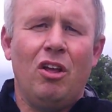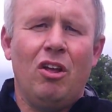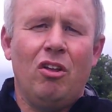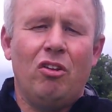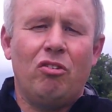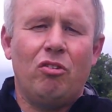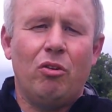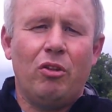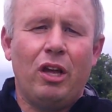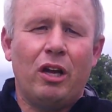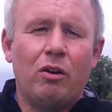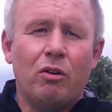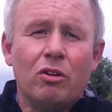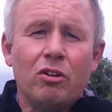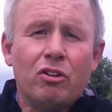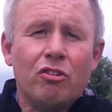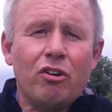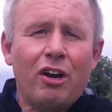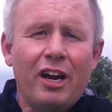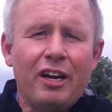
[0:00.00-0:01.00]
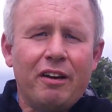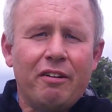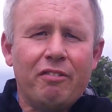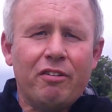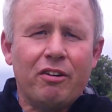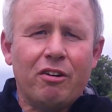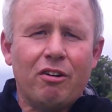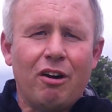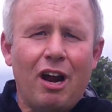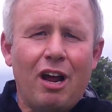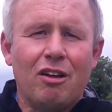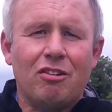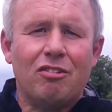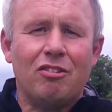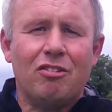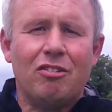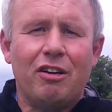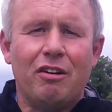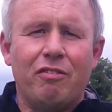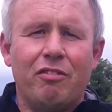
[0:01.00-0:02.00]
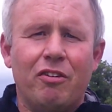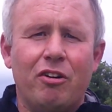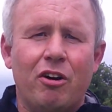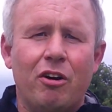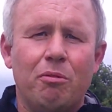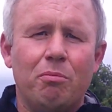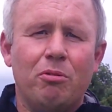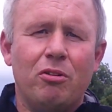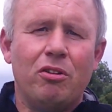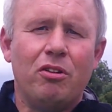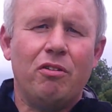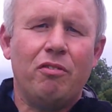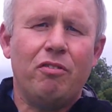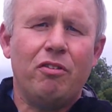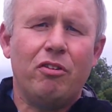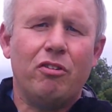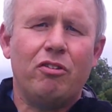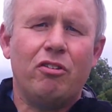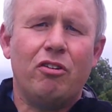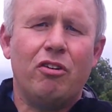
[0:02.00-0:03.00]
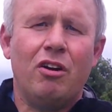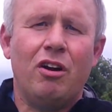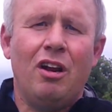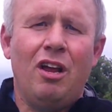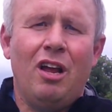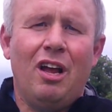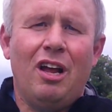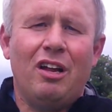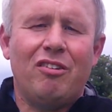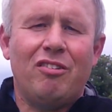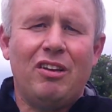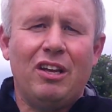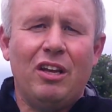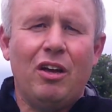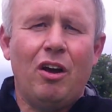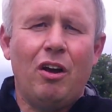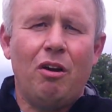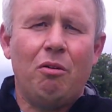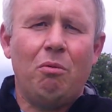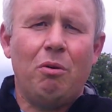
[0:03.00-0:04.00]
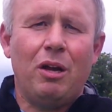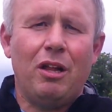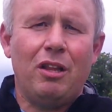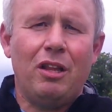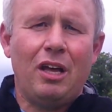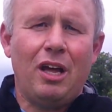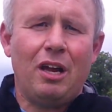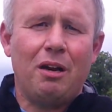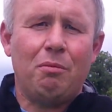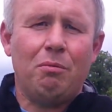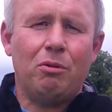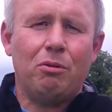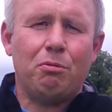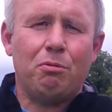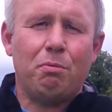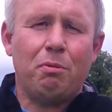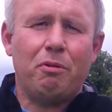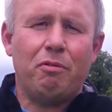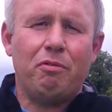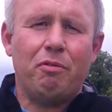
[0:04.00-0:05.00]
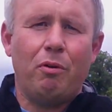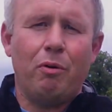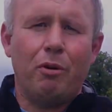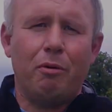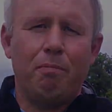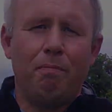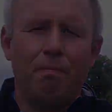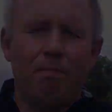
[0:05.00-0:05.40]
So I'm going to try different grasses, different herbs in the future, and see how well the animals perform.